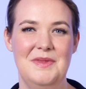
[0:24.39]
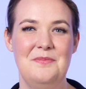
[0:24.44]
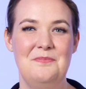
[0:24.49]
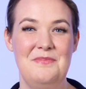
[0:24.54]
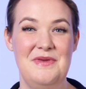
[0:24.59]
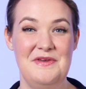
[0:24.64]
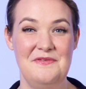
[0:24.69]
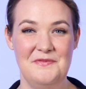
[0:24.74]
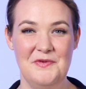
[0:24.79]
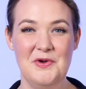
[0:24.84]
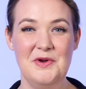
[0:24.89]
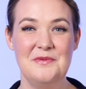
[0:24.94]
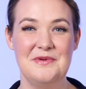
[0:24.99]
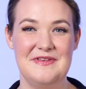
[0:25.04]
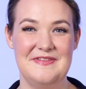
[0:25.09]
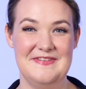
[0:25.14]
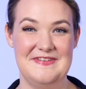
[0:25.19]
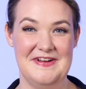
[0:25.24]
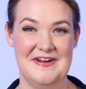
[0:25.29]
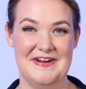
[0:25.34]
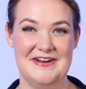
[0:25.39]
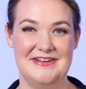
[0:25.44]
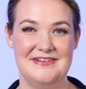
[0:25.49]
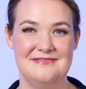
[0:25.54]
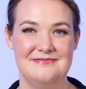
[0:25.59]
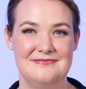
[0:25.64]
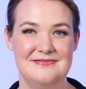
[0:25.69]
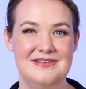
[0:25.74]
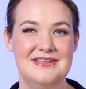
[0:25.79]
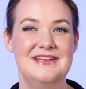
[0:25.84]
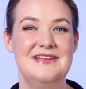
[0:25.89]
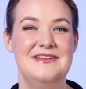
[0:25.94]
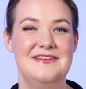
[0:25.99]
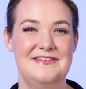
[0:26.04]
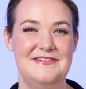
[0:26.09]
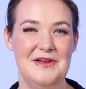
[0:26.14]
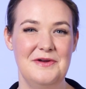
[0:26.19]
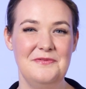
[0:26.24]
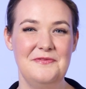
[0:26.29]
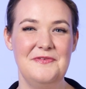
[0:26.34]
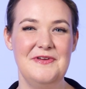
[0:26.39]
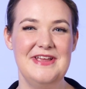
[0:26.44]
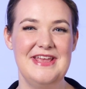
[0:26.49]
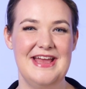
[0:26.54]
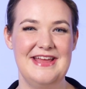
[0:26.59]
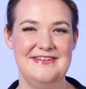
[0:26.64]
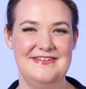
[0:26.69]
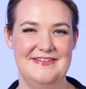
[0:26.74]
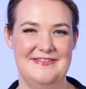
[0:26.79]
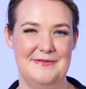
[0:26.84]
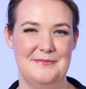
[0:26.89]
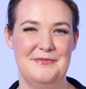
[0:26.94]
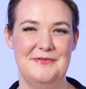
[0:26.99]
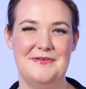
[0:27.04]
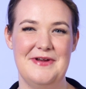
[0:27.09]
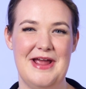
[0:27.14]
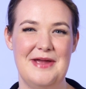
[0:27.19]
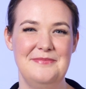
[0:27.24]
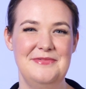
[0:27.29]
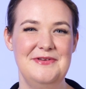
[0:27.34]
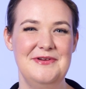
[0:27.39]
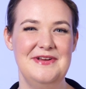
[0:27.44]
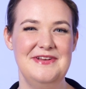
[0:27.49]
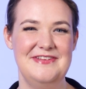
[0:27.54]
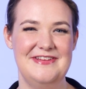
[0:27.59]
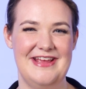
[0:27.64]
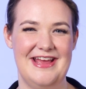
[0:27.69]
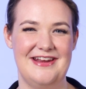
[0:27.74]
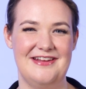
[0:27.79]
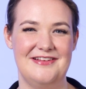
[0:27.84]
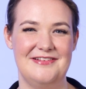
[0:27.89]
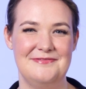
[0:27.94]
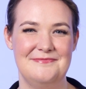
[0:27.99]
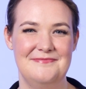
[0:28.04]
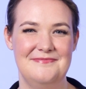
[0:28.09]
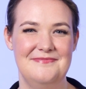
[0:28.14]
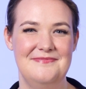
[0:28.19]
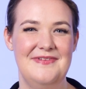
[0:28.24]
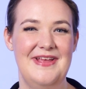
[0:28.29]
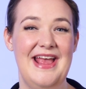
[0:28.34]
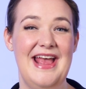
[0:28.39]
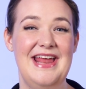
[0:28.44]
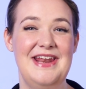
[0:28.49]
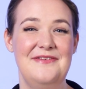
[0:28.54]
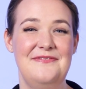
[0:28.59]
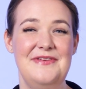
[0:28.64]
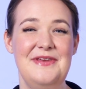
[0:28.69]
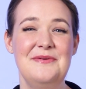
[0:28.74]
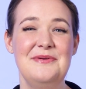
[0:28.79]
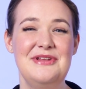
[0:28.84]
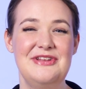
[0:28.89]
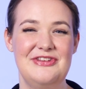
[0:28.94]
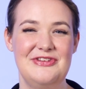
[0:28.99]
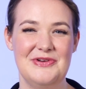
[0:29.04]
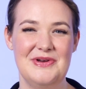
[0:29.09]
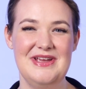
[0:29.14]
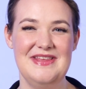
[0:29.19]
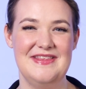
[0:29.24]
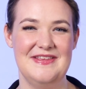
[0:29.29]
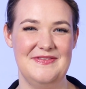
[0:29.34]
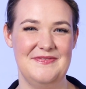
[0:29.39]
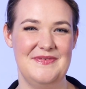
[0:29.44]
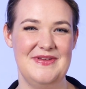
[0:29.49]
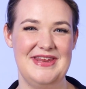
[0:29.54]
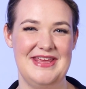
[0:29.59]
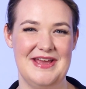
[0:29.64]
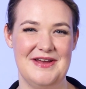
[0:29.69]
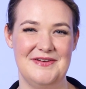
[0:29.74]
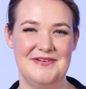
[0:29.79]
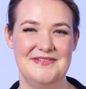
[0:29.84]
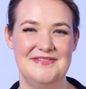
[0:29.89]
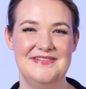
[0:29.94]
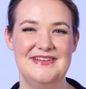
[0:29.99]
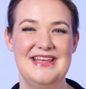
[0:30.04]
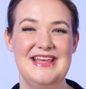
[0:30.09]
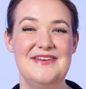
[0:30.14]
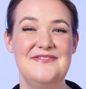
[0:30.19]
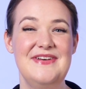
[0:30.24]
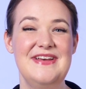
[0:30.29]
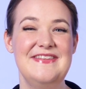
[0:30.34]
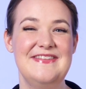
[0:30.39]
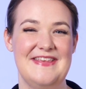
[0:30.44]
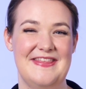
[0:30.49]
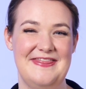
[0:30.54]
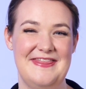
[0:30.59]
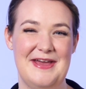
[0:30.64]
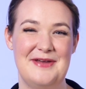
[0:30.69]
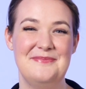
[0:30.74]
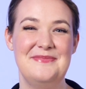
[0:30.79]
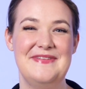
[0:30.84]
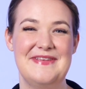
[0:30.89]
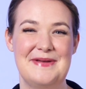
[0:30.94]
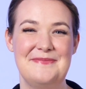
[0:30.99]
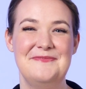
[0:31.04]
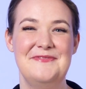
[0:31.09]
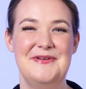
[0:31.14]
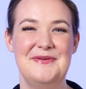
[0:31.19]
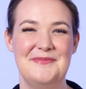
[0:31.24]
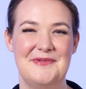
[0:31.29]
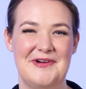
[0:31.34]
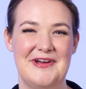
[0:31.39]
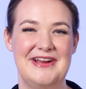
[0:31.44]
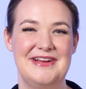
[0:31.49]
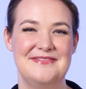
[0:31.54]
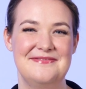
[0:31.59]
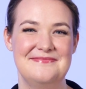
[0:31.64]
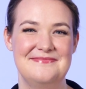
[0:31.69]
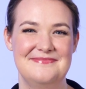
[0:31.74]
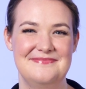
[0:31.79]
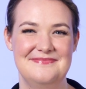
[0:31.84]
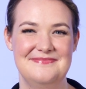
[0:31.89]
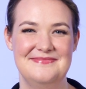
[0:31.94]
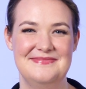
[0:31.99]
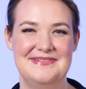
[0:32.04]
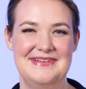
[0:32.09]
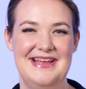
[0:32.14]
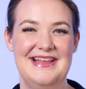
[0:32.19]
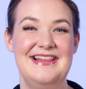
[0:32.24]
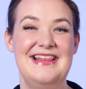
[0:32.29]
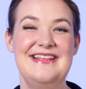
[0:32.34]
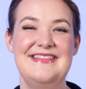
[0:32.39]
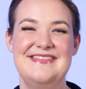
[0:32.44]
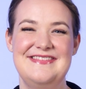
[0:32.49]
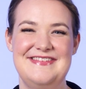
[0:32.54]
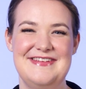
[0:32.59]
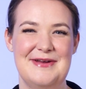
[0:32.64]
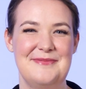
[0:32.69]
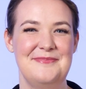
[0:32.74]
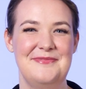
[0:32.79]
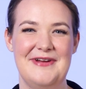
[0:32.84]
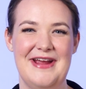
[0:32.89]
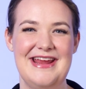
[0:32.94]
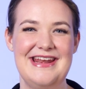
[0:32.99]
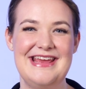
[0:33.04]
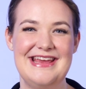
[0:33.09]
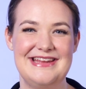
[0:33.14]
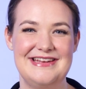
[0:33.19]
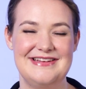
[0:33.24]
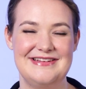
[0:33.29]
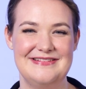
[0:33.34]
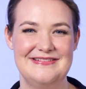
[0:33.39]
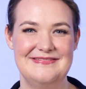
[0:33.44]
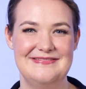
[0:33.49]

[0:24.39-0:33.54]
Before we start, don't forget to subscribe to our channel. And if you enjoy this video, give us a thumbs up for more. Let's jump right in.